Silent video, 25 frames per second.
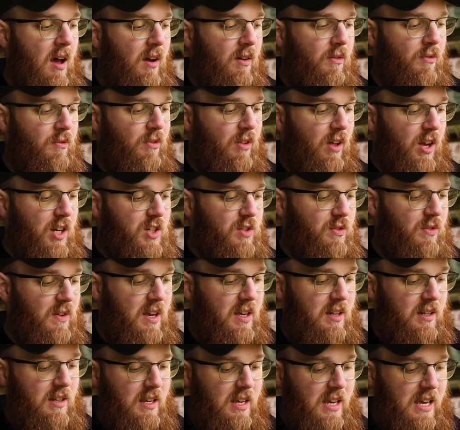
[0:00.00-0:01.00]
flush
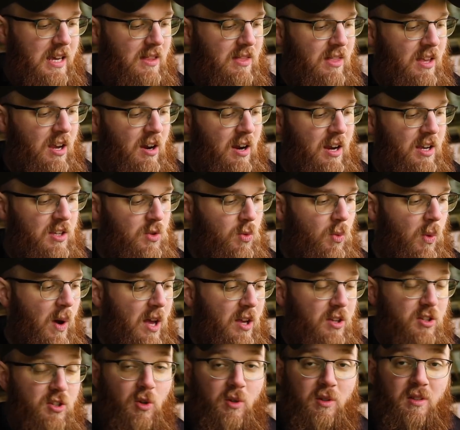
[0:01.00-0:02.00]
fit in there as
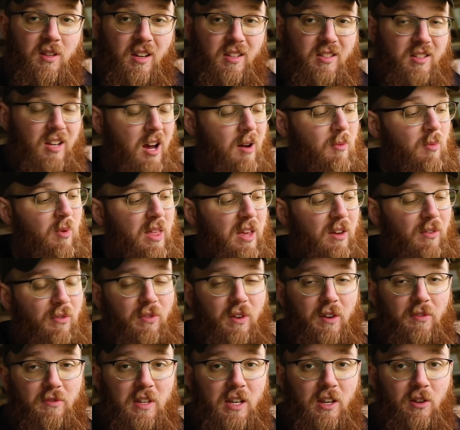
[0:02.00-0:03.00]
well. So it does come with a
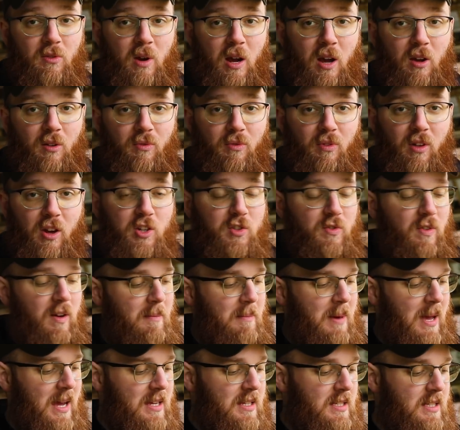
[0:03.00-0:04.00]
15 round flush
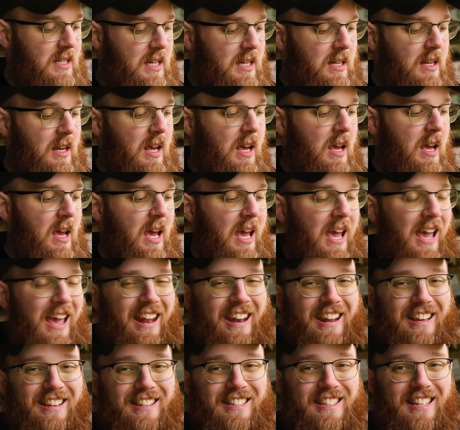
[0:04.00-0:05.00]
fit magazine
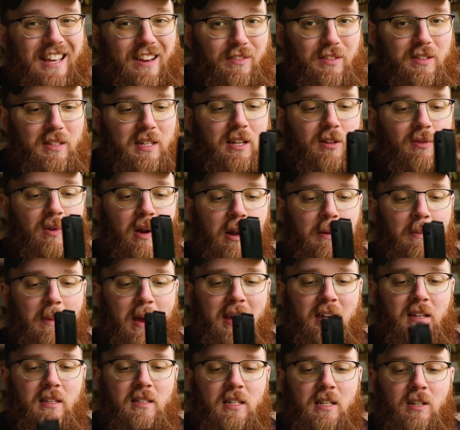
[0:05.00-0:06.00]
and a 17 round
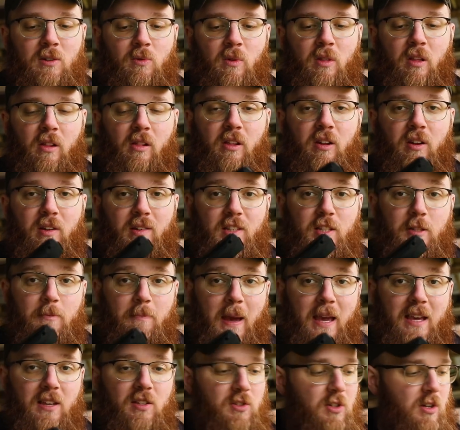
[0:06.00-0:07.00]
magazine with a little
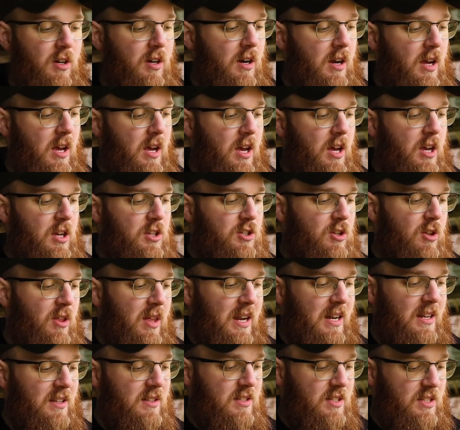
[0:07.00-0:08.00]
spacer, so
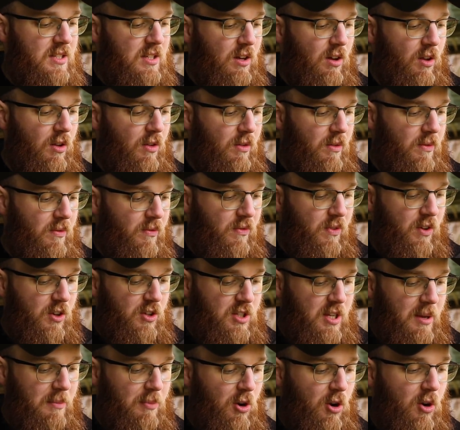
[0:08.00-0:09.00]
that it still
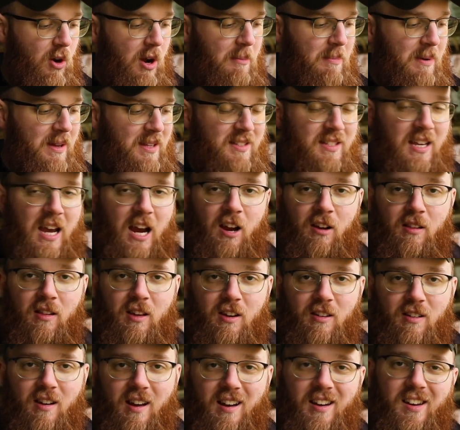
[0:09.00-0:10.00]
fills up your grip
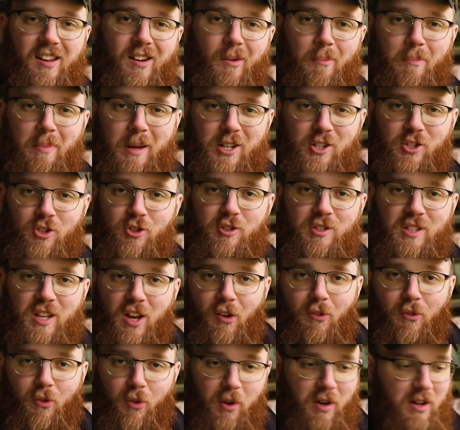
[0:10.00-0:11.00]
entirely. You're not going to pinch
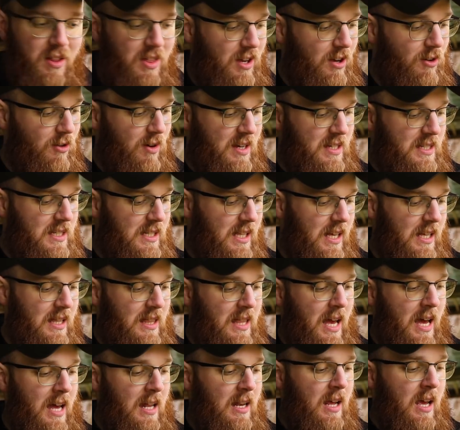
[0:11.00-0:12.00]
yourself or anything crazy like
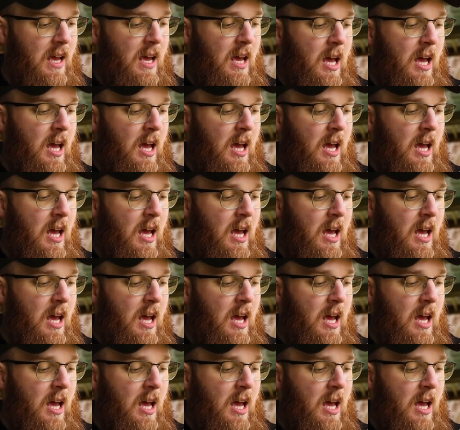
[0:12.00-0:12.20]
that.